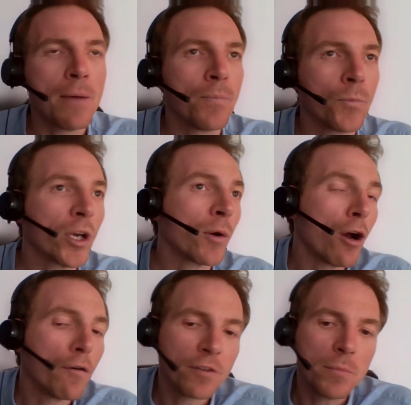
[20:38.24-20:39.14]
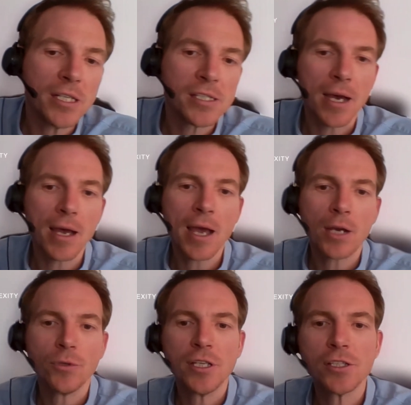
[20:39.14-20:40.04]
We quite often meet at
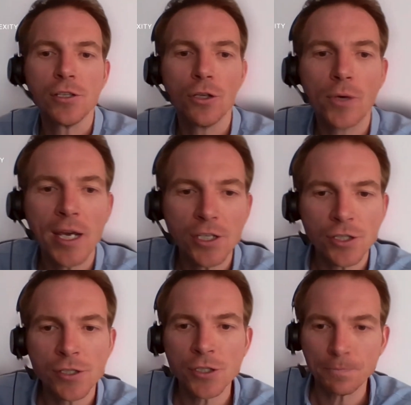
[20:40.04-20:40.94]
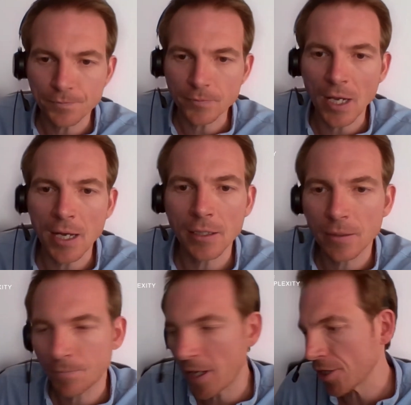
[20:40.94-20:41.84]
equidistant locations
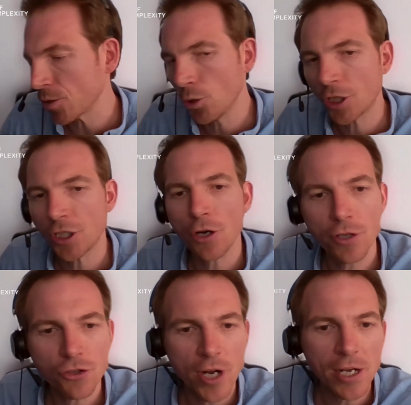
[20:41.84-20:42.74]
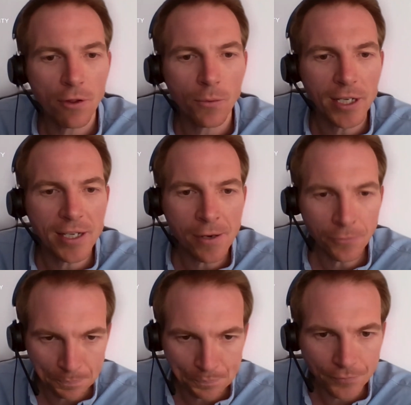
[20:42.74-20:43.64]
and get some work done on the train on the way
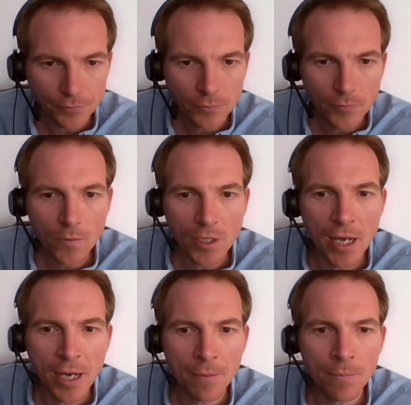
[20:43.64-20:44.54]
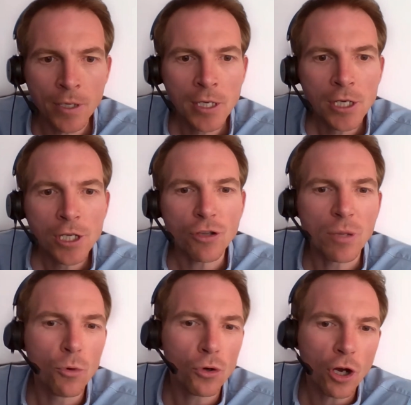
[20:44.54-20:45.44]
down. So the
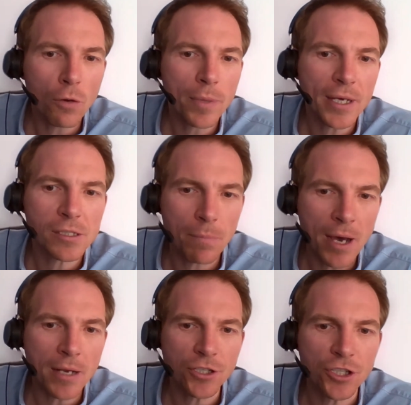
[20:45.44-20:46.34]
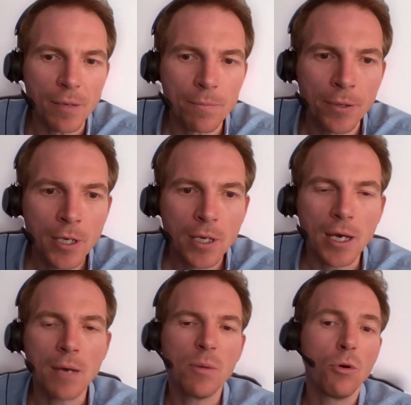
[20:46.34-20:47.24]
more complex the partnership,
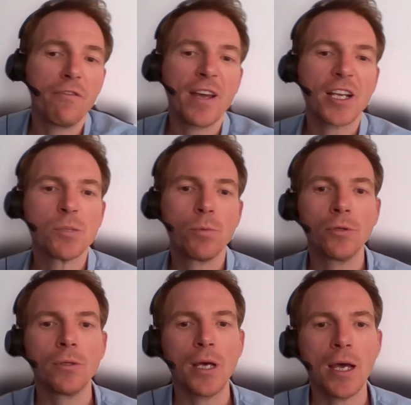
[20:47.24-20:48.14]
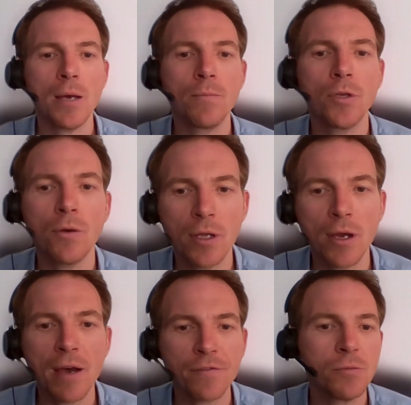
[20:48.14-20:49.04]
the more flexible you
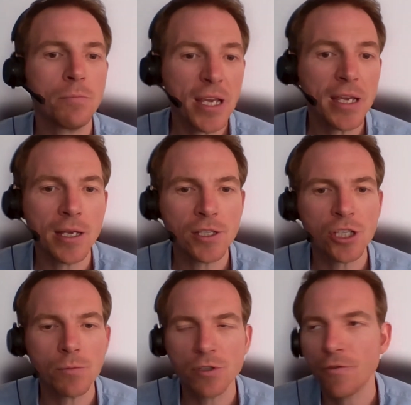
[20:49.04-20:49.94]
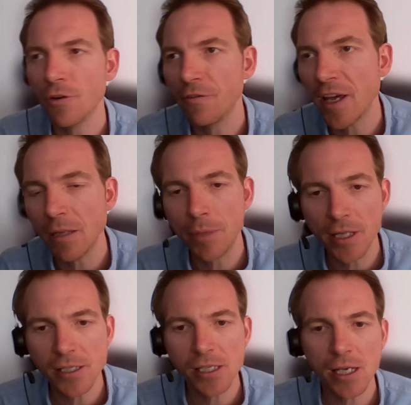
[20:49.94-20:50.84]
have to be in terms of your
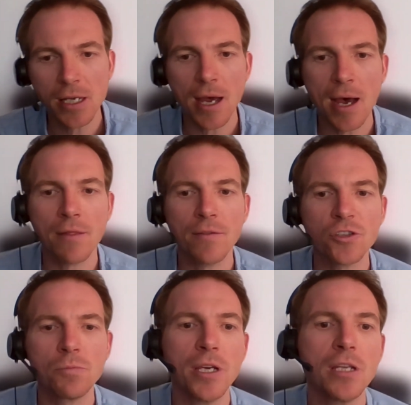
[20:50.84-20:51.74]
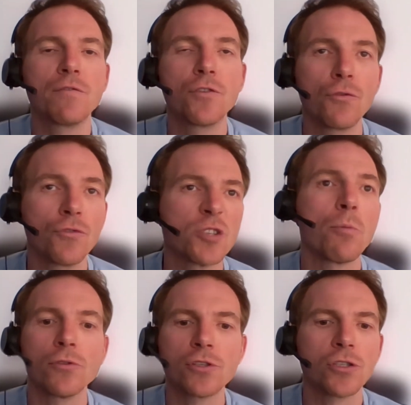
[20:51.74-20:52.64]
availability and the speed of your
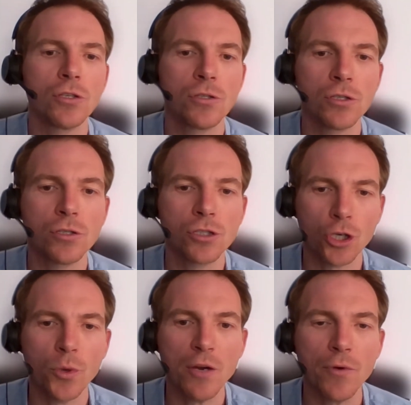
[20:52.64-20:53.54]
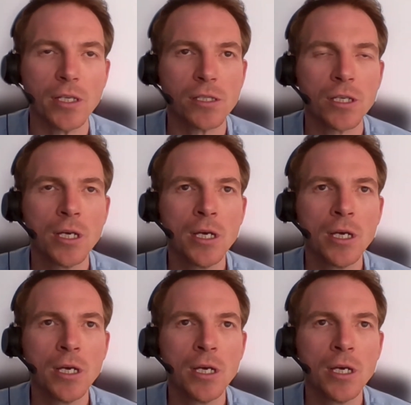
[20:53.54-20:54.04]
response to queries.